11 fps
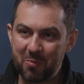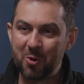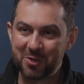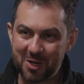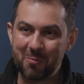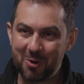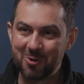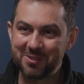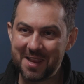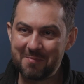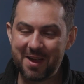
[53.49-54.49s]
at reporting on what
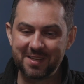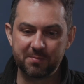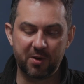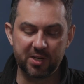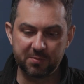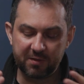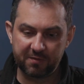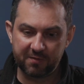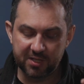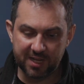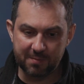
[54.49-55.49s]
goes in their minds and bodies. But
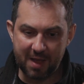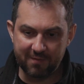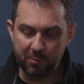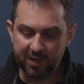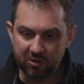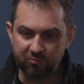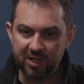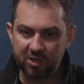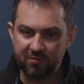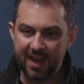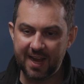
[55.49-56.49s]
the first time ever we can
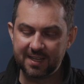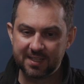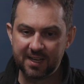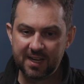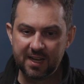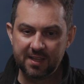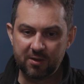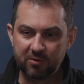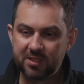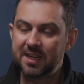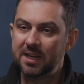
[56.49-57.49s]
recreate those